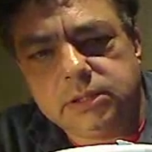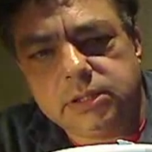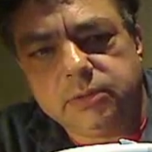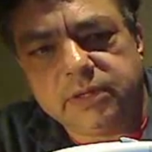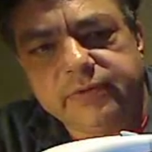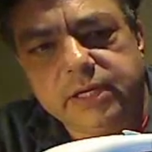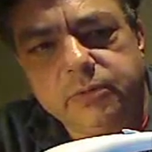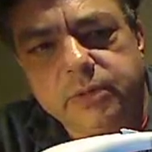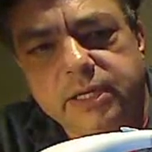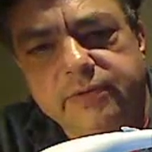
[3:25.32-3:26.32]
See what
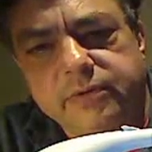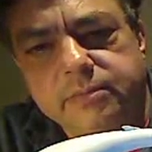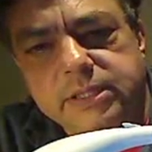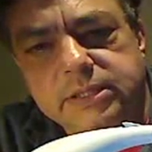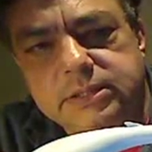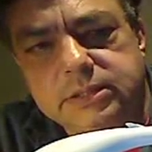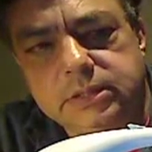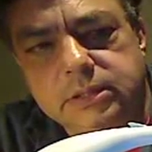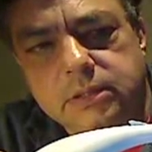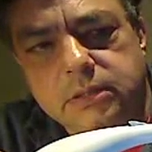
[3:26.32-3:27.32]
value we get from this.